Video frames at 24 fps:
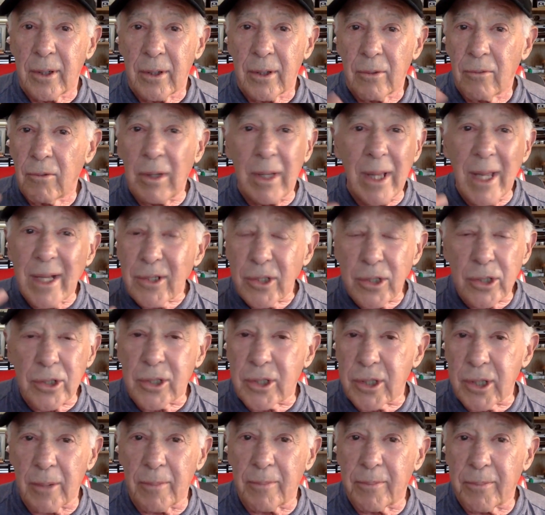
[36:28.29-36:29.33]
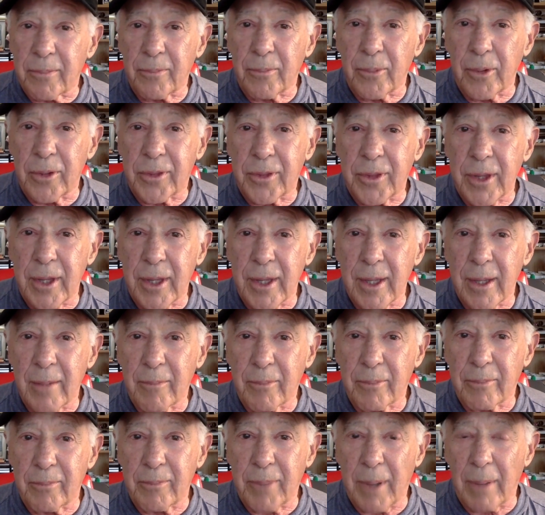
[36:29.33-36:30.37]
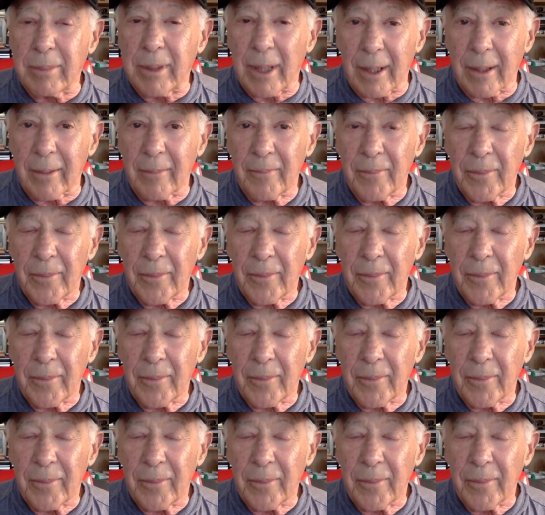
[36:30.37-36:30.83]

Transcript: relationship with the public.